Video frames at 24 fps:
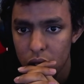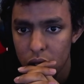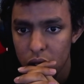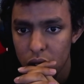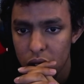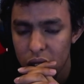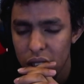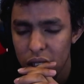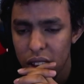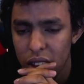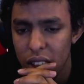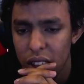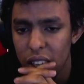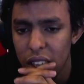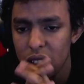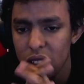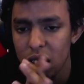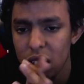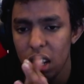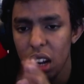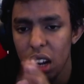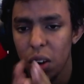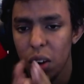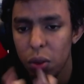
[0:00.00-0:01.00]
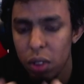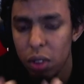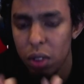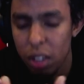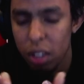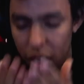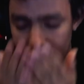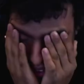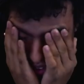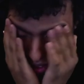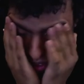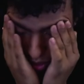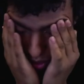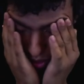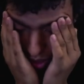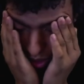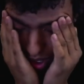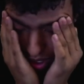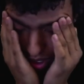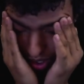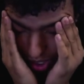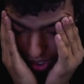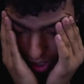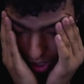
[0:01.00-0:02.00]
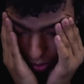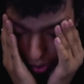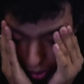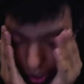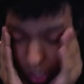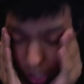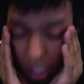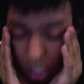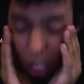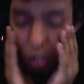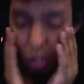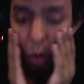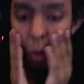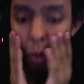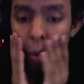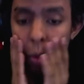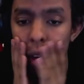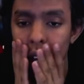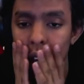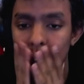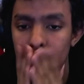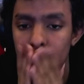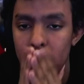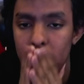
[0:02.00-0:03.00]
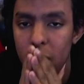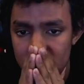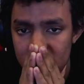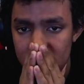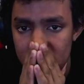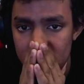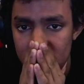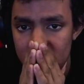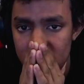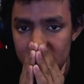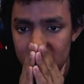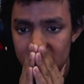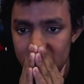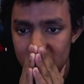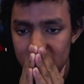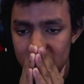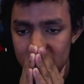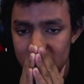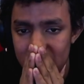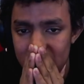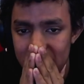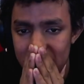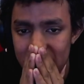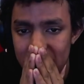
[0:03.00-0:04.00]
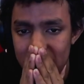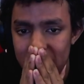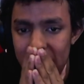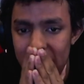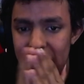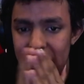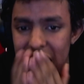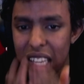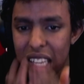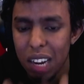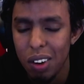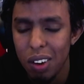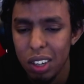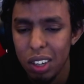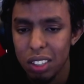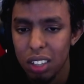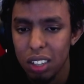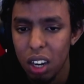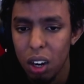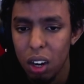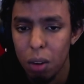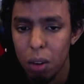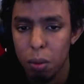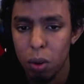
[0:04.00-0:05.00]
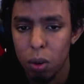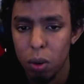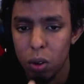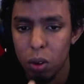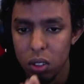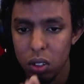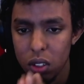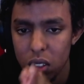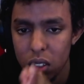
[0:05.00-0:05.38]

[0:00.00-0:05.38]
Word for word: See, that's the Irene. Why couldn't she have been like this from the beginning, bro? See, that's how I saw her, bro.